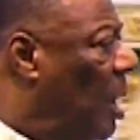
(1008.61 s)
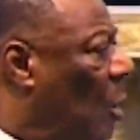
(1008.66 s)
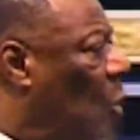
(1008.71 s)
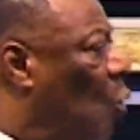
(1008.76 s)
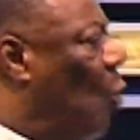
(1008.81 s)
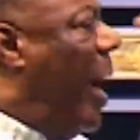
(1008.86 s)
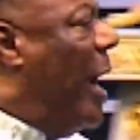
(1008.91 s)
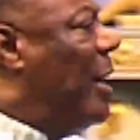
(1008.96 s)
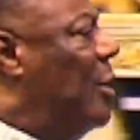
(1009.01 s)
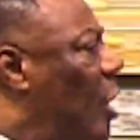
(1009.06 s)

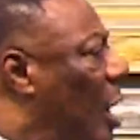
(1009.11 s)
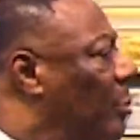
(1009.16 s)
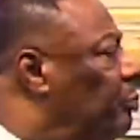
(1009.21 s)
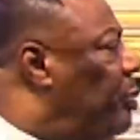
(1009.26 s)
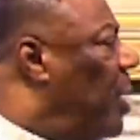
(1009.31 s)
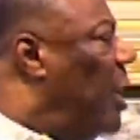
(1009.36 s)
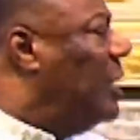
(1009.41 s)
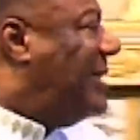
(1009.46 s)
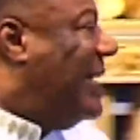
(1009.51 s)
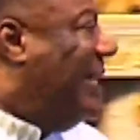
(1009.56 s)
when your
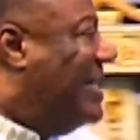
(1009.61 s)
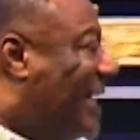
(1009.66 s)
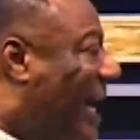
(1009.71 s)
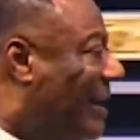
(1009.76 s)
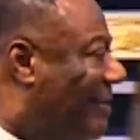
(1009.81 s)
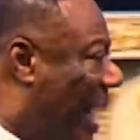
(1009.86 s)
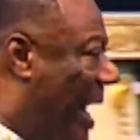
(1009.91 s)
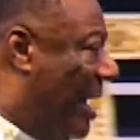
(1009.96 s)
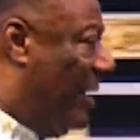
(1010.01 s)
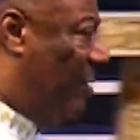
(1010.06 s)
boss is
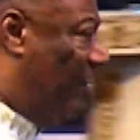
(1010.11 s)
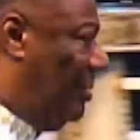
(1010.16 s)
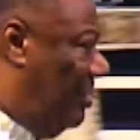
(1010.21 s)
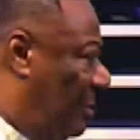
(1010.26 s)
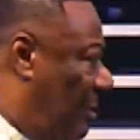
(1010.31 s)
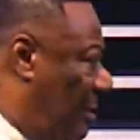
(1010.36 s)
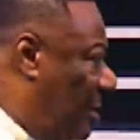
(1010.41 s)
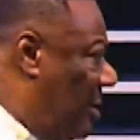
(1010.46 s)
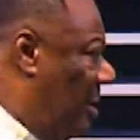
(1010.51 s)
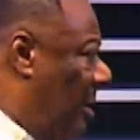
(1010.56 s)
around,
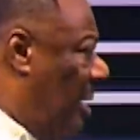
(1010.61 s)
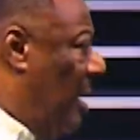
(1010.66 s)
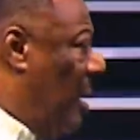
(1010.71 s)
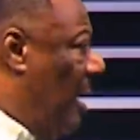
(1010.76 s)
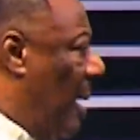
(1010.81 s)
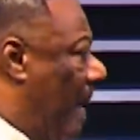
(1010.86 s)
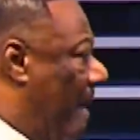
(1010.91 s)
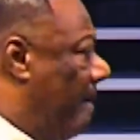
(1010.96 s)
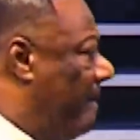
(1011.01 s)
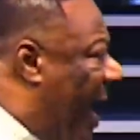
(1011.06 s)
but